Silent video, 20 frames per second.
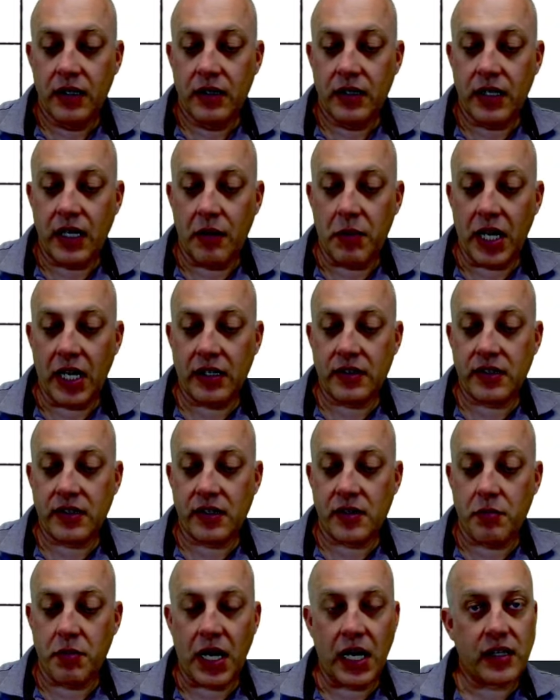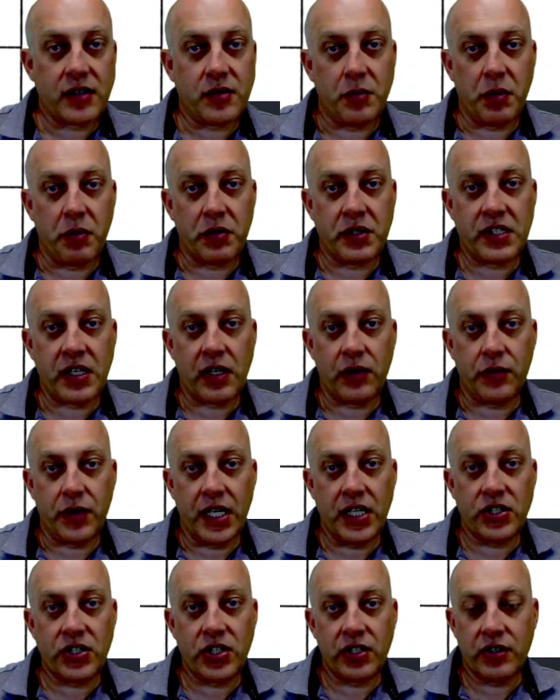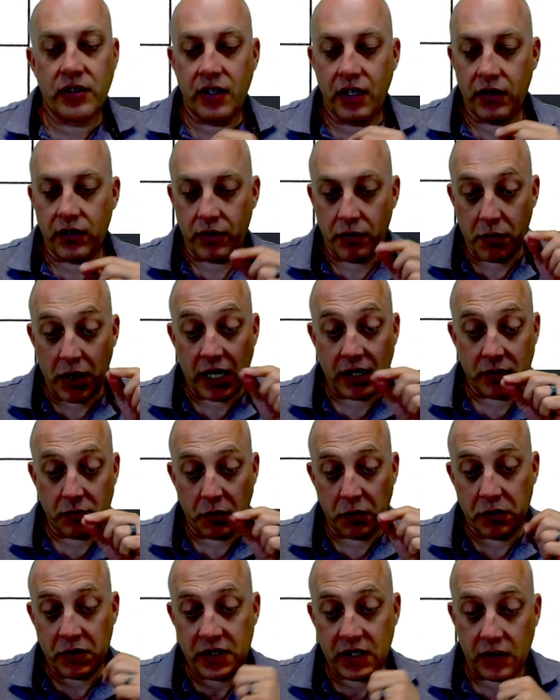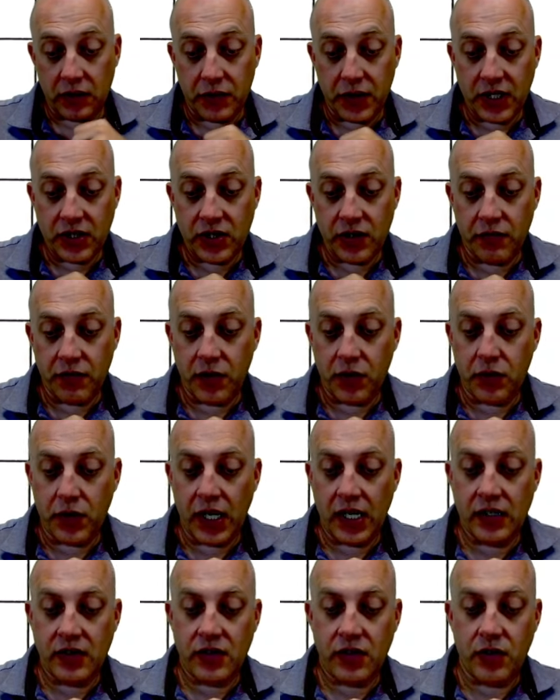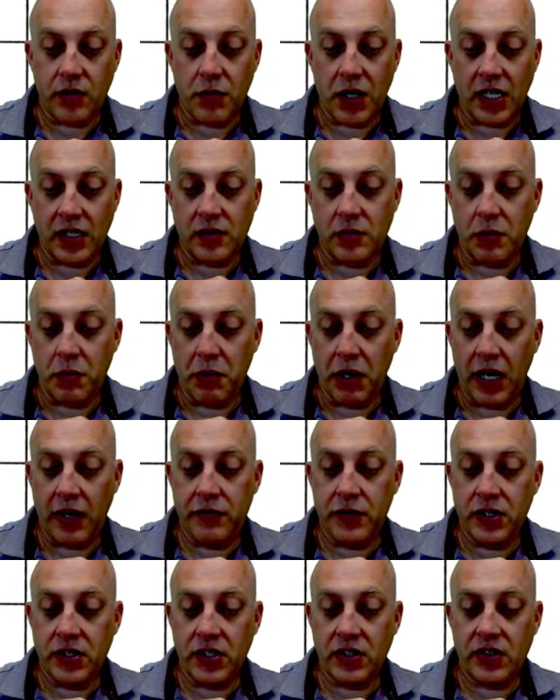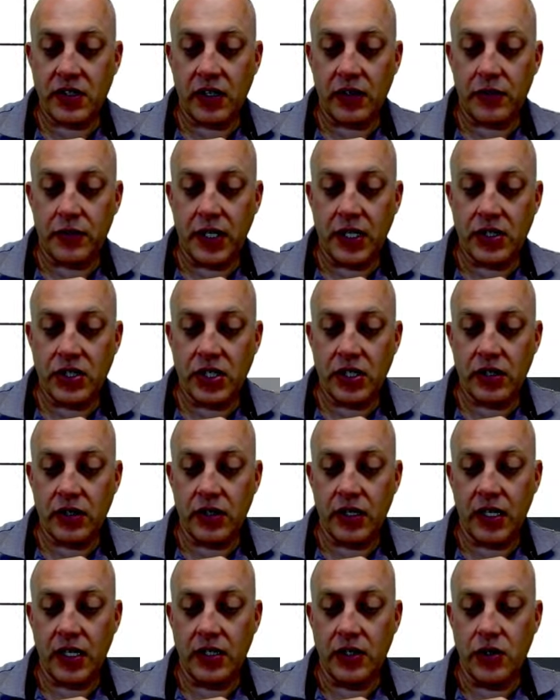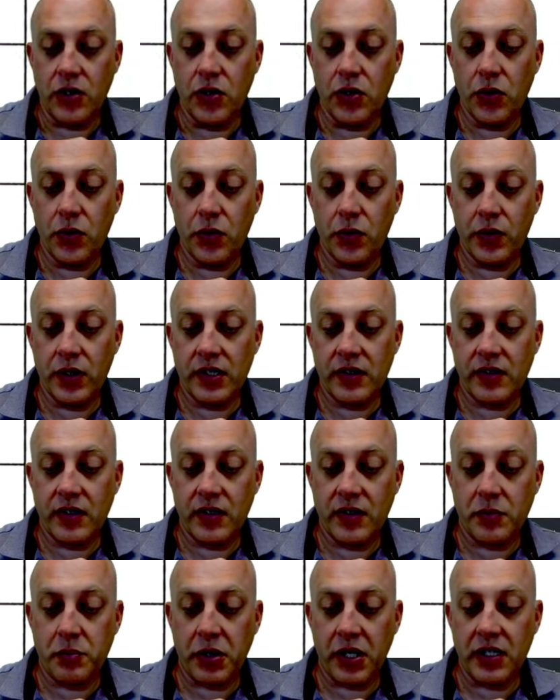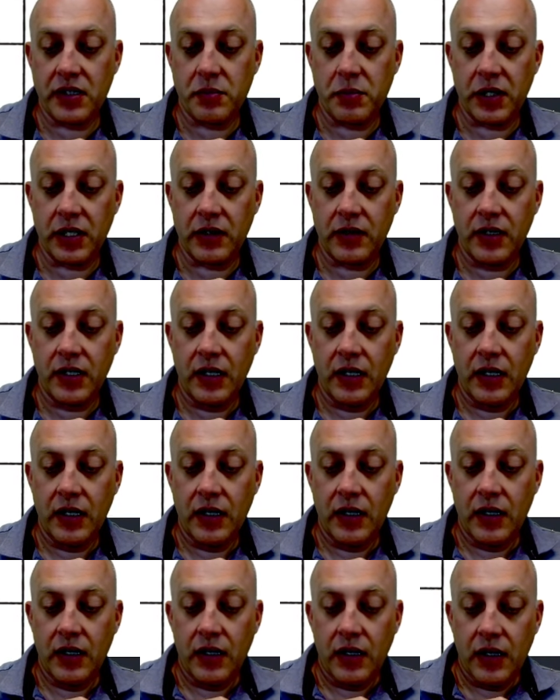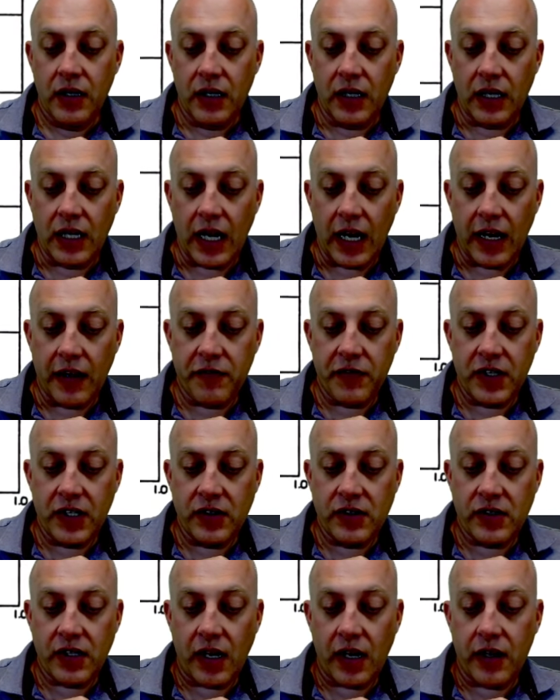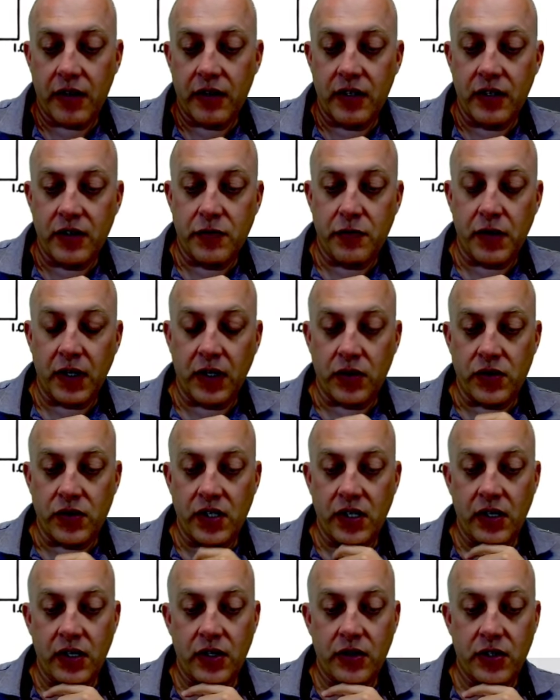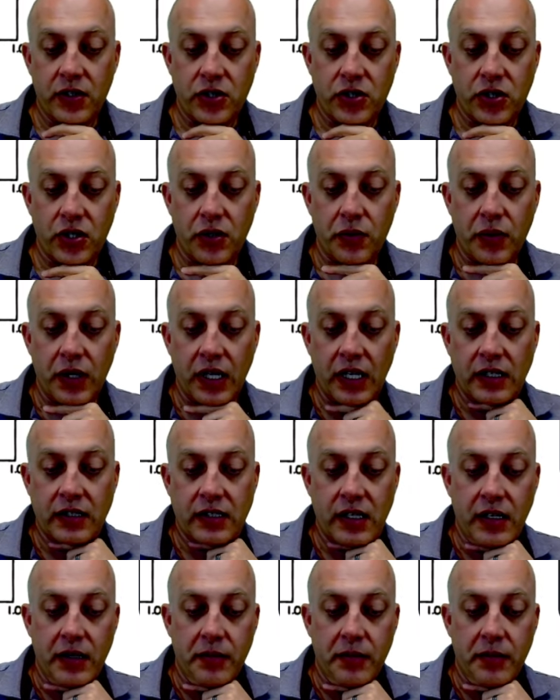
kmax is the maximum acceleration, either the maximum acceleration of the crest or the maximum average acceleration, and u is displacement. And they have these figures here that show that